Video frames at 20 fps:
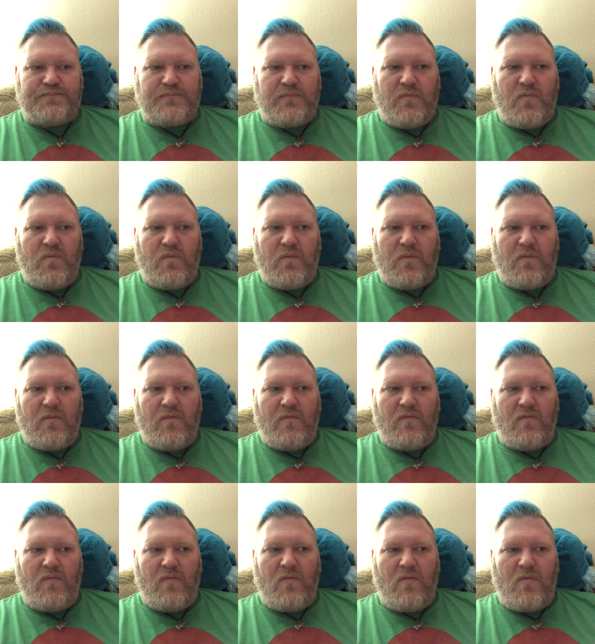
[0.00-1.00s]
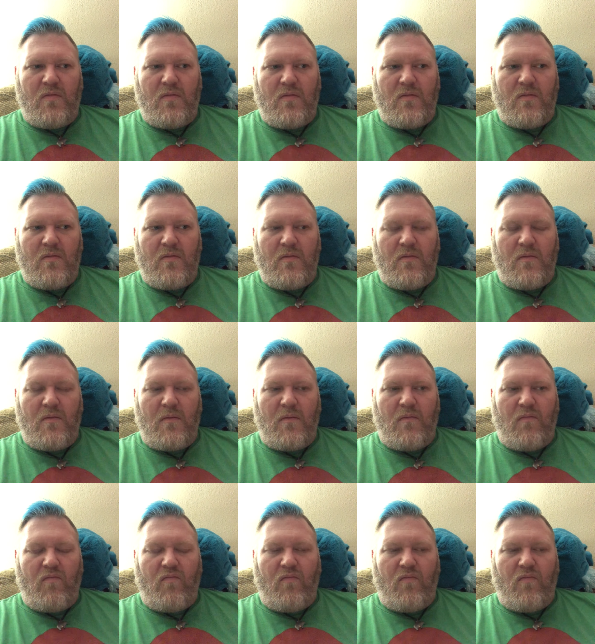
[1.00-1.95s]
(no one is talking)